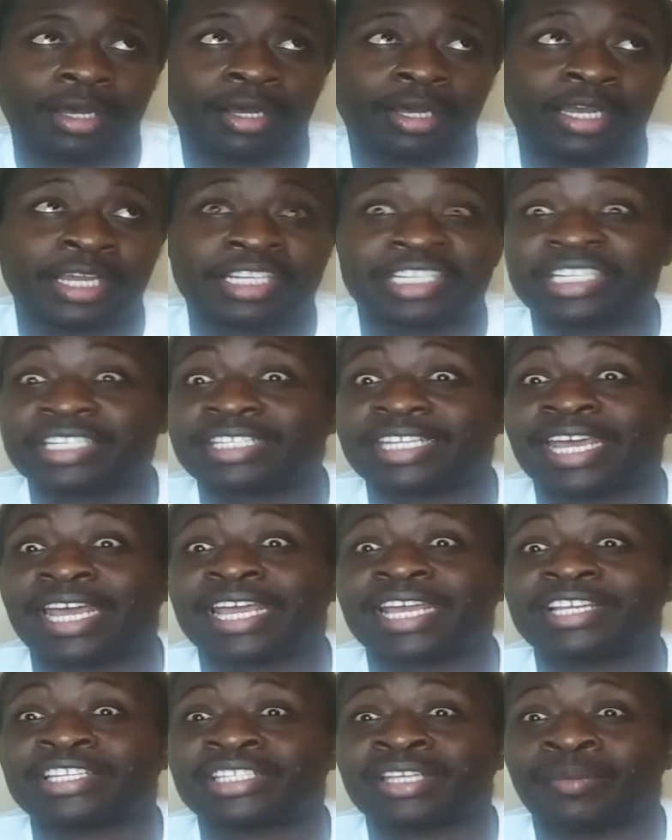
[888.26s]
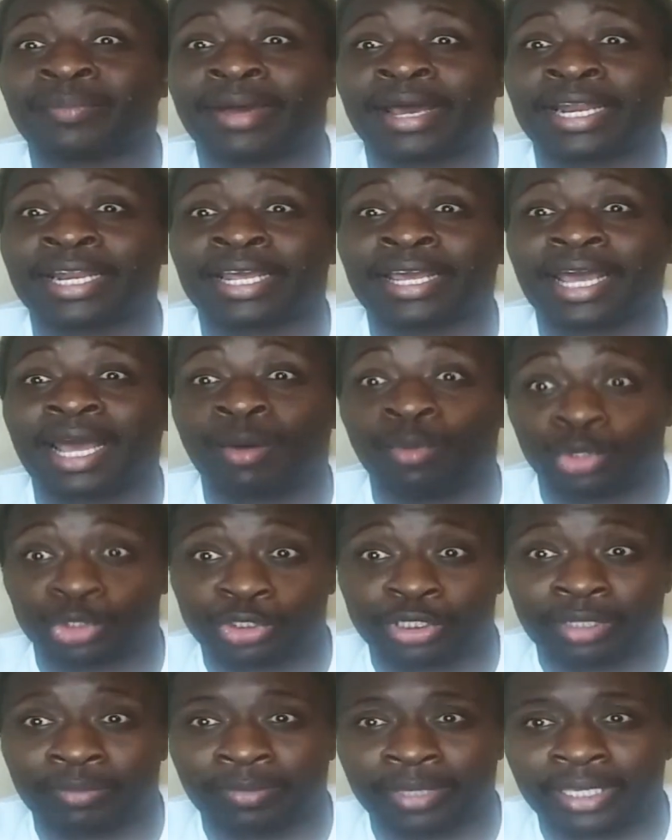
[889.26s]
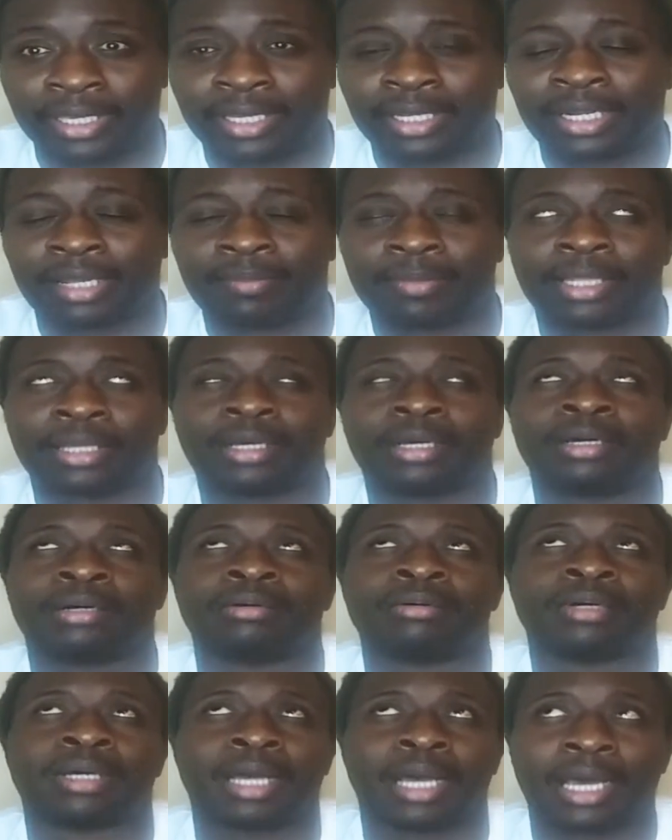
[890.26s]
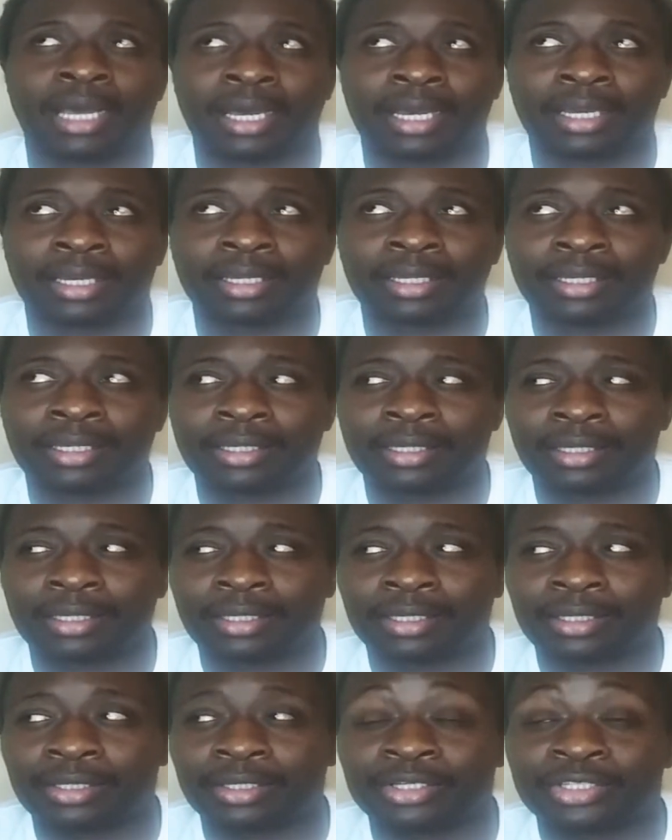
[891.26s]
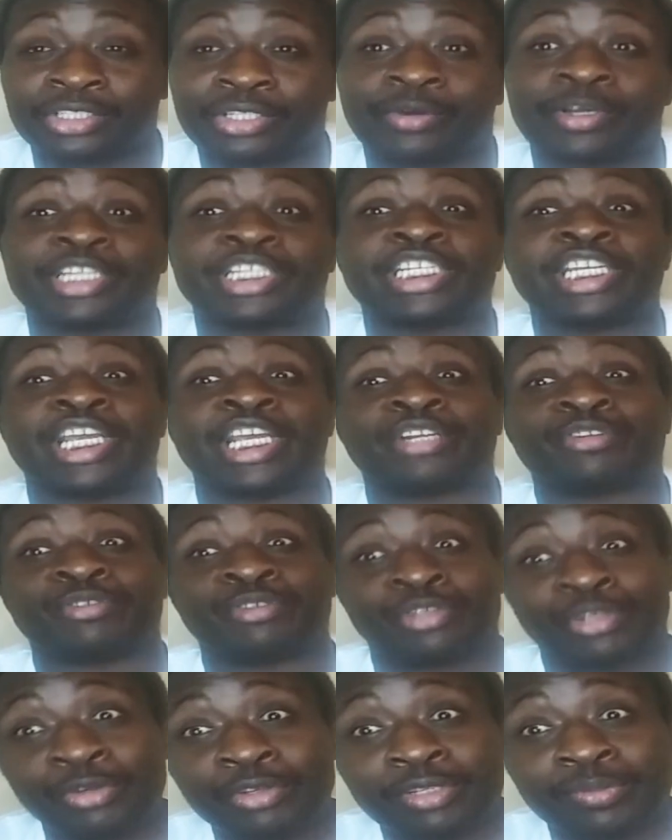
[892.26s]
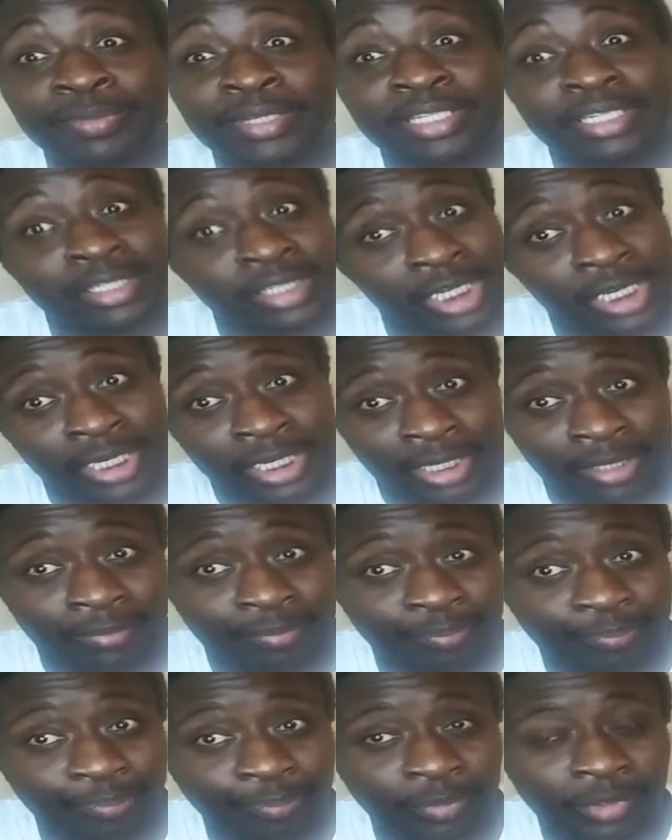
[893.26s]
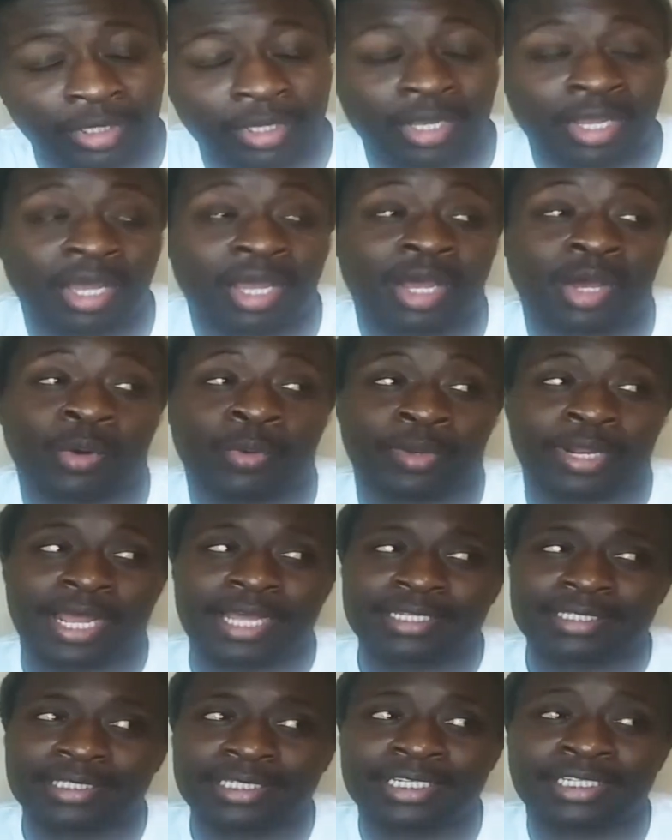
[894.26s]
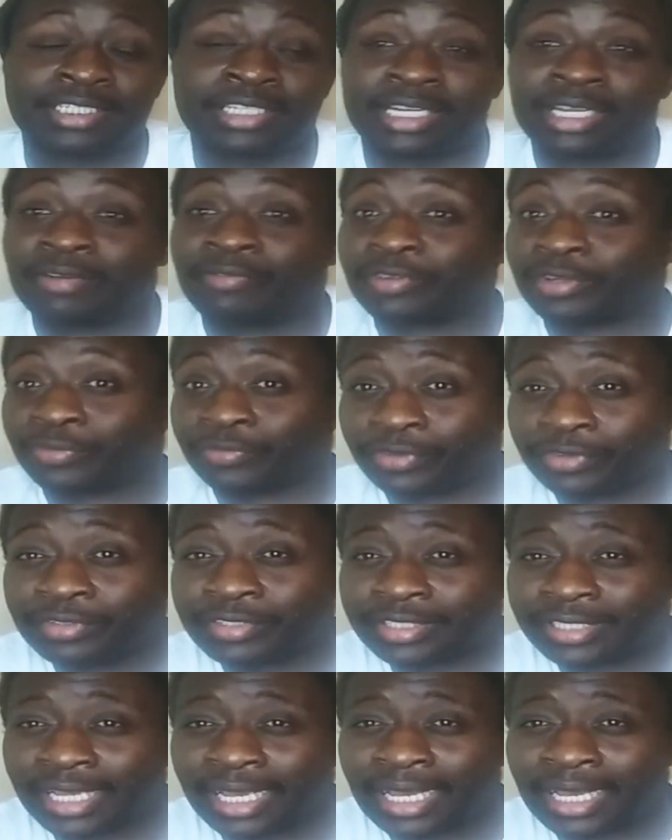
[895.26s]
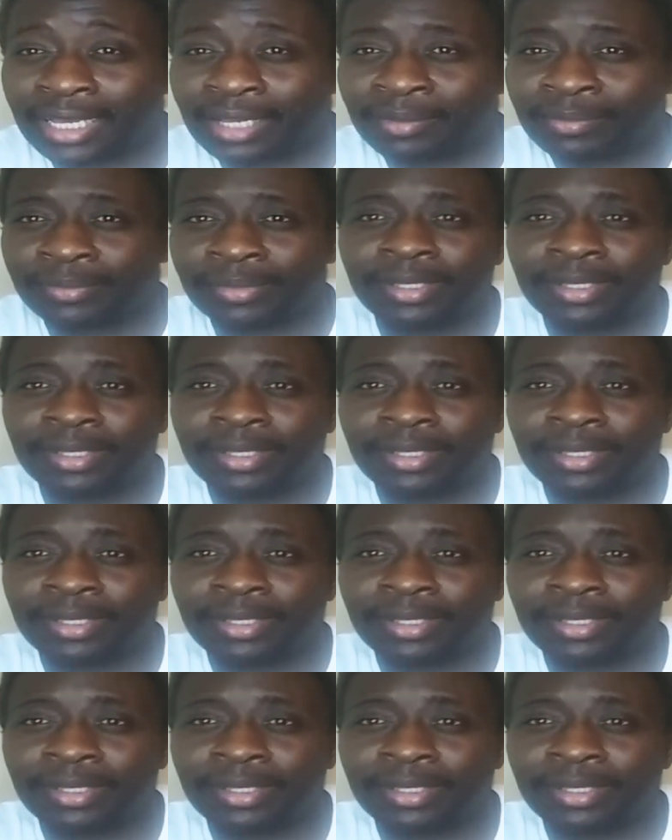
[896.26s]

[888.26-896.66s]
And she said, "It's somebody I want you to meet." And I'm like, "Oh, God." So she introduced me to JM. When I seen JM for the first time,